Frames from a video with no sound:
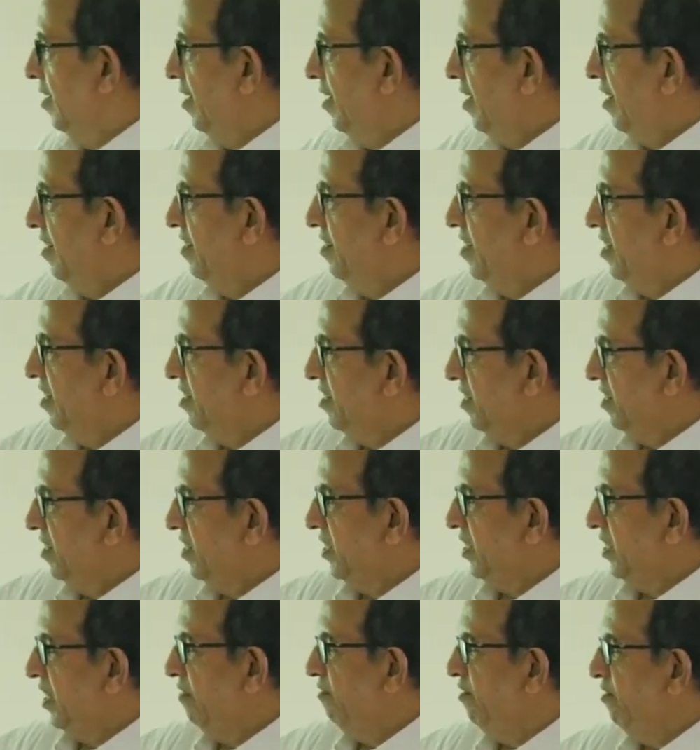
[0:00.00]
And that is
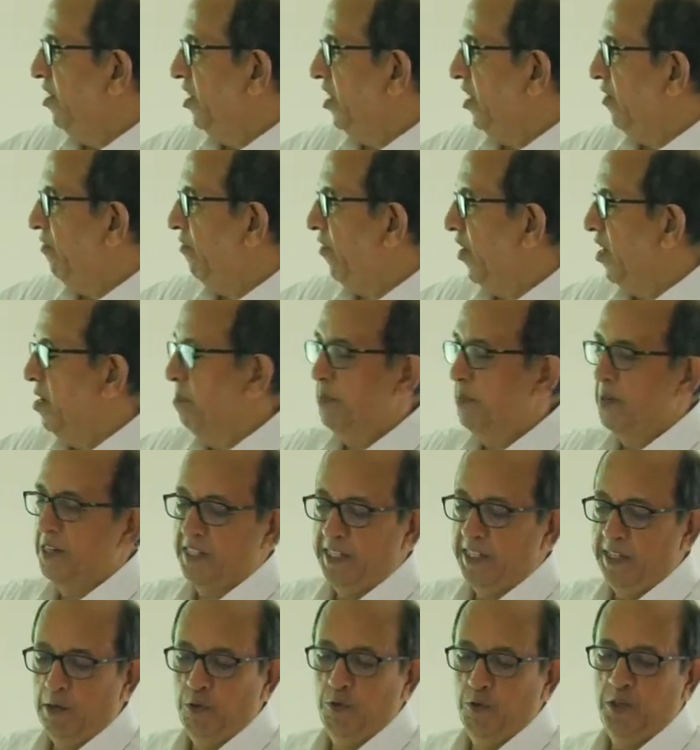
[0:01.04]

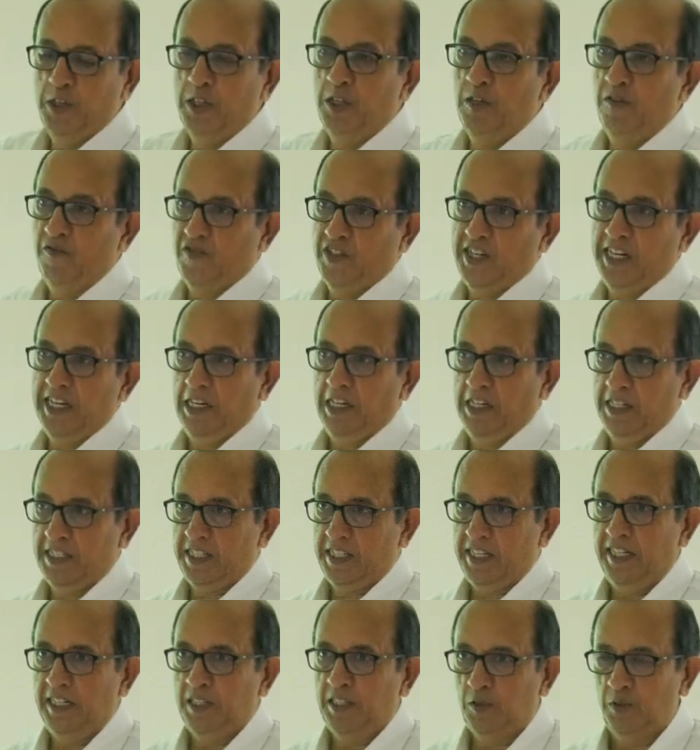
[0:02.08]
75% lowering of
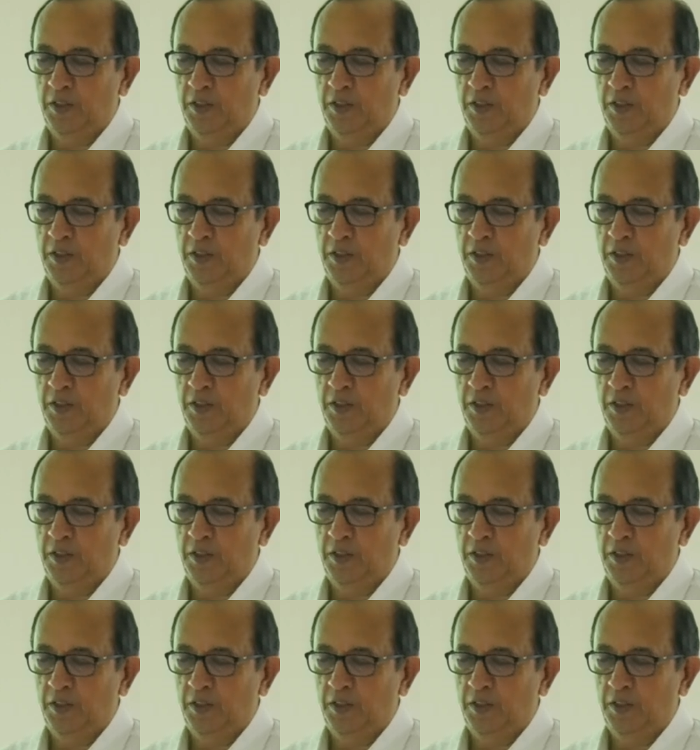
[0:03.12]
triglycerides.